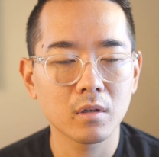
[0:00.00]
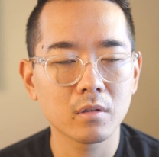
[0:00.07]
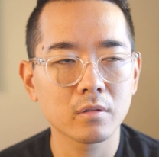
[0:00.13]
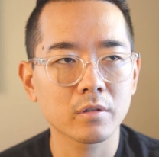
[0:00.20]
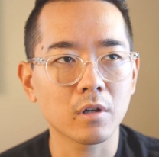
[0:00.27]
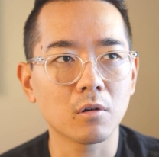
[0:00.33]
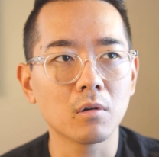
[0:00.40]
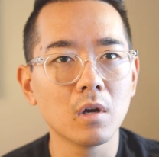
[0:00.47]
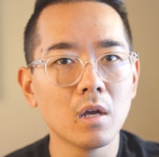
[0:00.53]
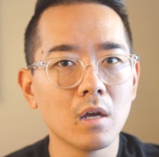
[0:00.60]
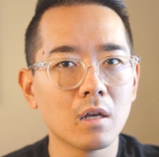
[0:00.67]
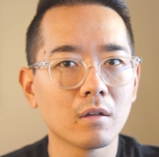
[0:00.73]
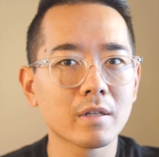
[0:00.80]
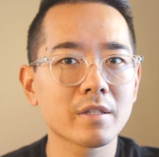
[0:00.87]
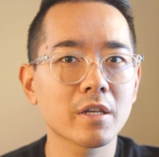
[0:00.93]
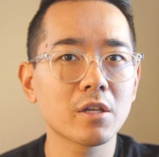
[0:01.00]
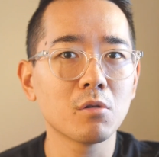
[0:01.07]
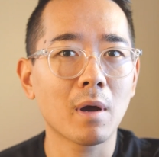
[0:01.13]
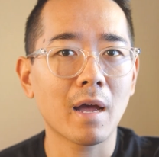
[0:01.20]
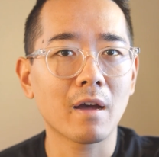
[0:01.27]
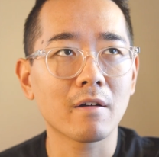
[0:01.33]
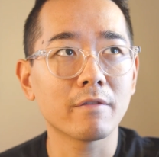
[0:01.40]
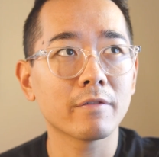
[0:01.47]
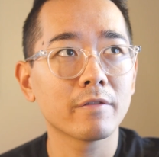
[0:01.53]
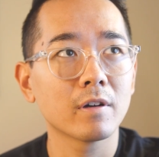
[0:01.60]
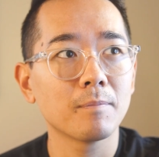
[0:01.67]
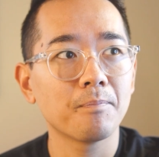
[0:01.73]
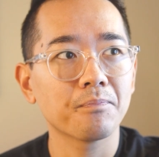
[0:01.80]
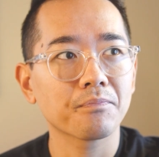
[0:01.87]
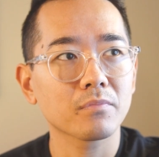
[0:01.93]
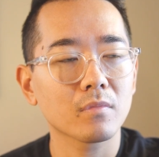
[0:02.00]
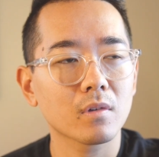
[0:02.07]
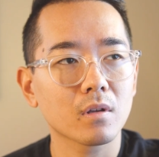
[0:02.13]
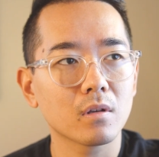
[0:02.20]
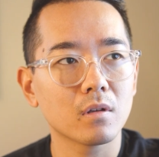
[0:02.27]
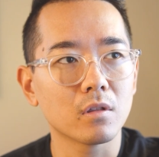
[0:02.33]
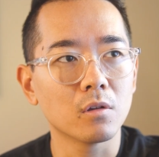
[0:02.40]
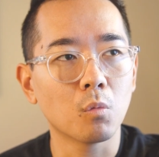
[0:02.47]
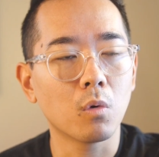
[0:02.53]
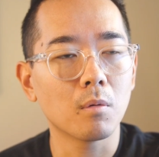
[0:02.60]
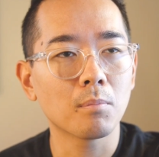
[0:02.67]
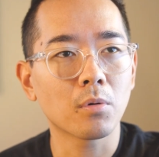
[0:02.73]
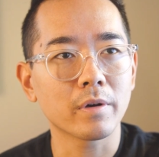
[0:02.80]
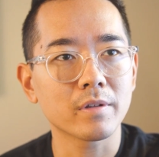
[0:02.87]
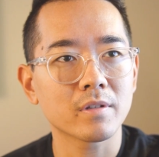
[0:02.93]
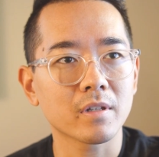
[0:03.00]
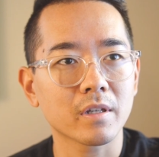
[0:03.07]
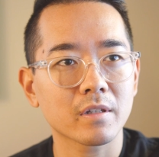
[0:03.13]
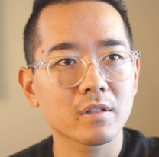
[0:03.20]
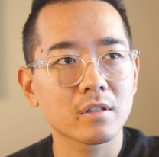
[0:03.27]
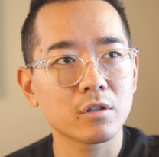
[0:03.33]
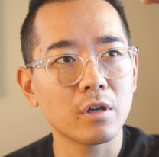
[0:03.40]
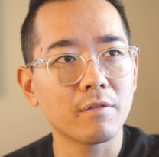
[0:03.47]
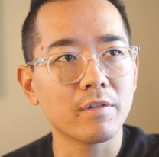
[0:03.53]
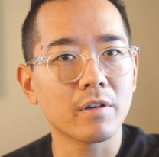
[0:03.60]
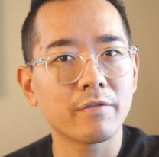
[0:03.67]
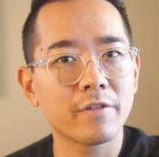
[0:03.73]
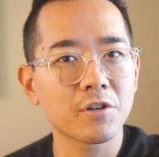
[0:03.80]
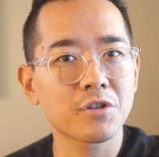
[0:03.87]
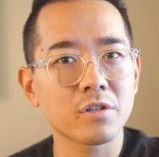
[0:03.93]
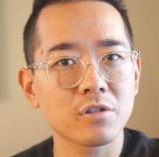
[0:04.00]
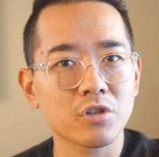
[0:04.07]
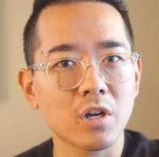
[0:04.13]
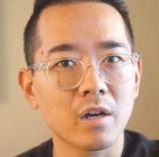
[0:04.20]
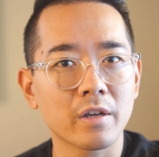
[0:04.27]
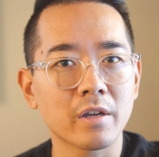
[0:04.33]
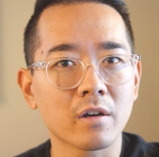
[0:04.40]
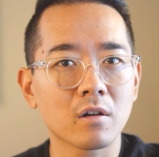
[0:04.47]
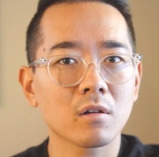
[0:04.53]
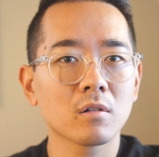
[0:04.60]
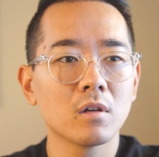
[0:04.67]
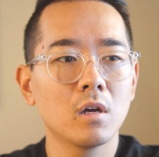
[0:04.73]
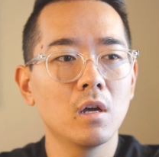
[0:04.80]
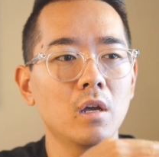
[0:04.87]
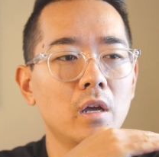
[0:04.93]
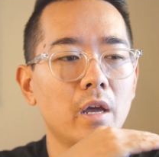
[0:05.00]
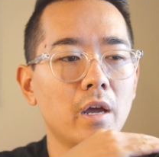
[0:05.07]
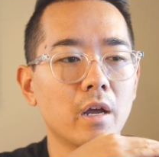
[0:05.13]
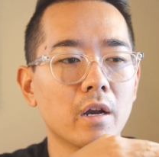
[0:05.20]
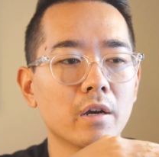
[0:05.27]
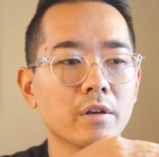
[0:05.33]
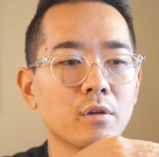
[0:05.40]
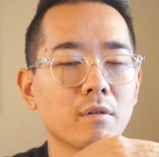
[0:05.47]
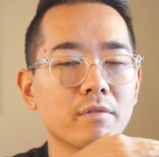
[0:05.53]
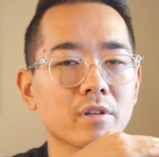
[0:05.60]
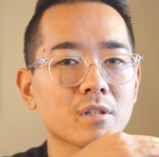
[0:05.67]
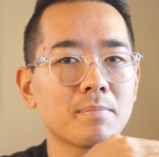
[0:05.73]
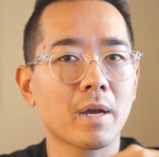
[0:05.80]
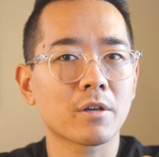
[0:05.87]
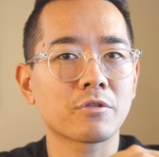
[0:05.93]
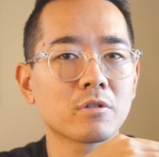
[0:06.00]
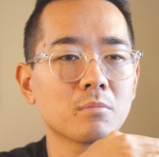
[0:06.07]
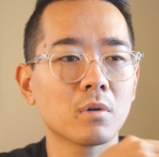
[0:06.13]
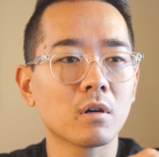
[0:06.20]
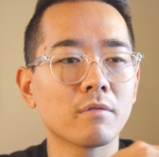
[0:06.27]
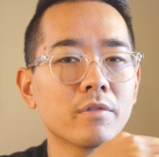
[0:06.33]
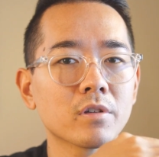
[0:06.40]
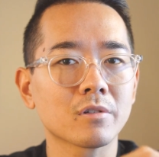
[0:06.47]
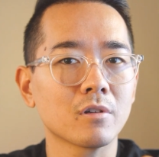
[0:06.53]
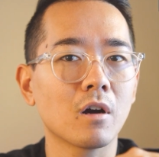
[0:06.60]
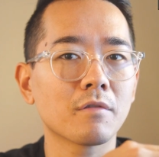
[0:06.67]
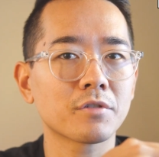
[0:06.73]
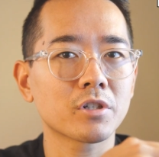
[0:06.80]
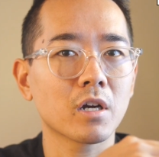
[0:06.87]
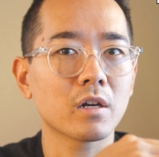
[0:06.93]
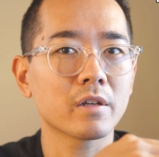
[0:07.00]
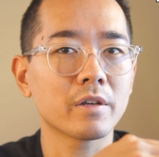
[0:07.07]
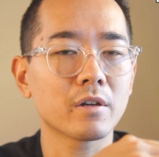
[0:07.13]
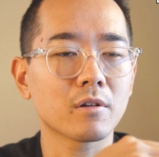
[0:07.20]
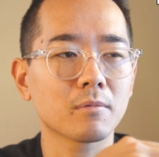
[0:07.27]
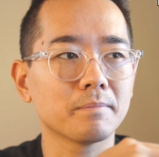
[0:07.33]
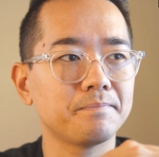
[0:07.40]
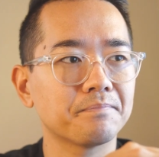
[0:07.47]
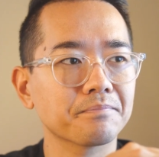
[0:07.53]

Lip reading: So let's say you have the 1.6, you have the efficient shot here, and you have the spectrum of the soft shot here.